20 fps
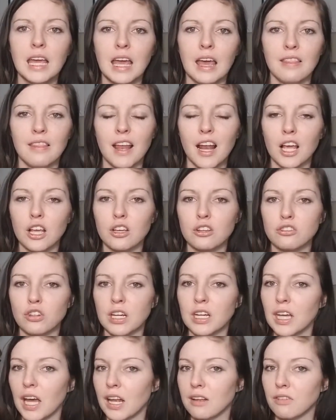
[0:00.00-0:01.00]
And then I could
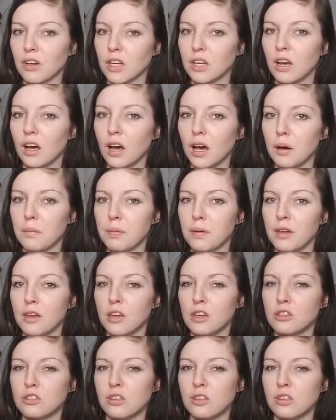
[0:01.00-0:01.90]
drink out of a cup.